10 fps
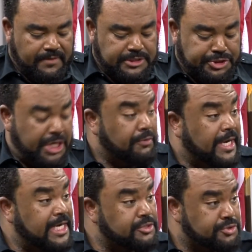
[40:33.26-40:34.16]

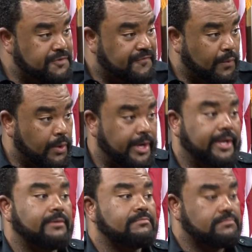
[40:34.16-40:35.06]
generate interest for
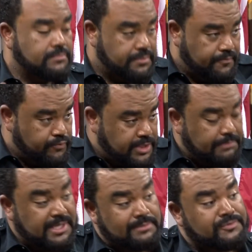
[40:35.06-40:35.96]
it,
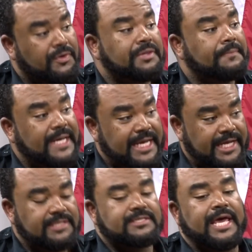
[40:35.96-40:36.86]
sometimes run the
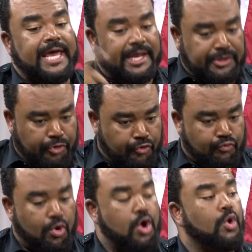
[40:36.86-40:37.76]
meetings, and
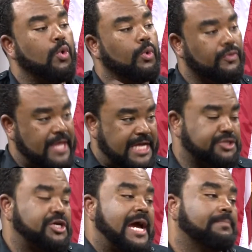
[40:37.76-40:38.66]
grow that
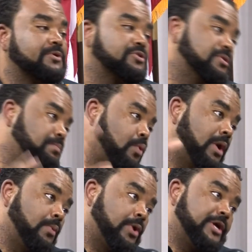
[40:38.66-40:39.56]
chapter to the
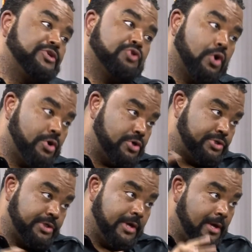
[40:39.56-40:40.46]
point where it
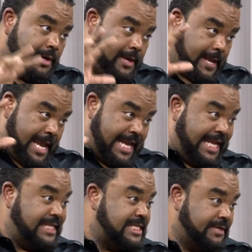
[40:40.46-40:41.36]
charters at
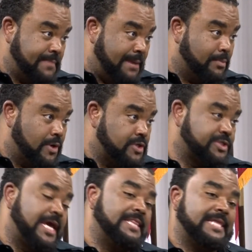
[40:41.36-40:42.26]
18 members,
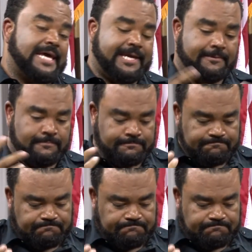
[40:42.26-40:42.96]
and then